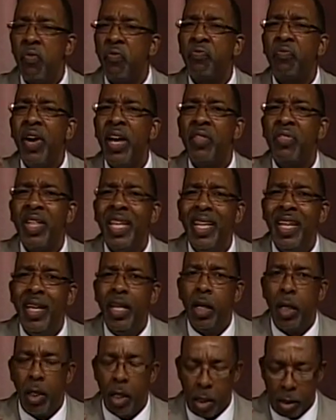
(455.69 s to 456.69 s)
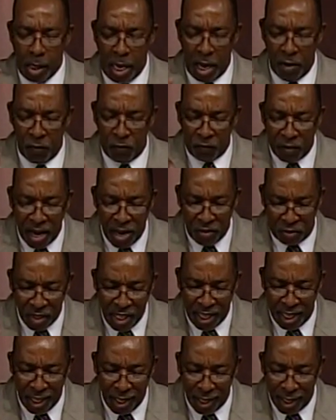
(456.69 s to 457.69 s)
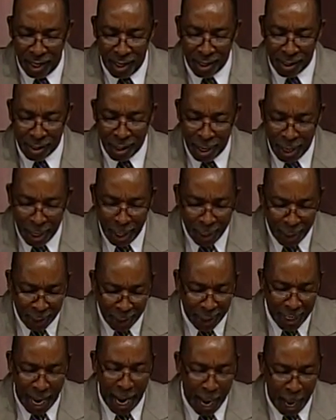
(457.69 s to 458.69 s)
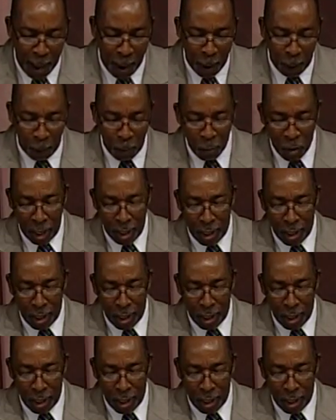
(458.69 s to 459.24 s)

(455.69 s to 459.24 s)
Faith is, and faith is now.